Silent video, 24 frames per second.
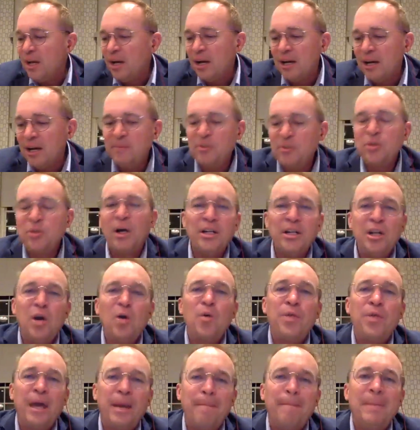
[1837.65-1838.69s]
Um, so I
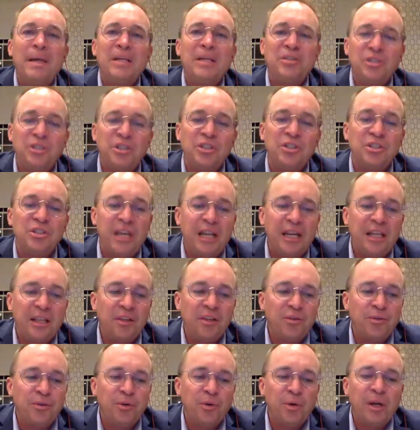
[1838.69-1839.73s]
know that message is getting
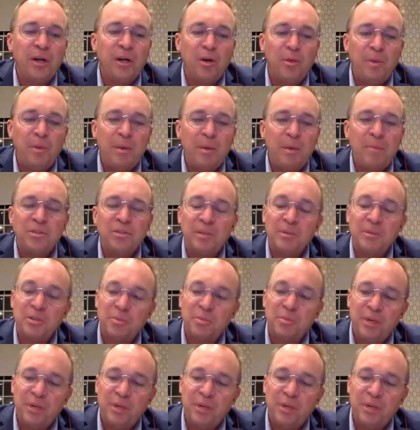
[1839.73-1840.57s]
through. And I know people say, Mr.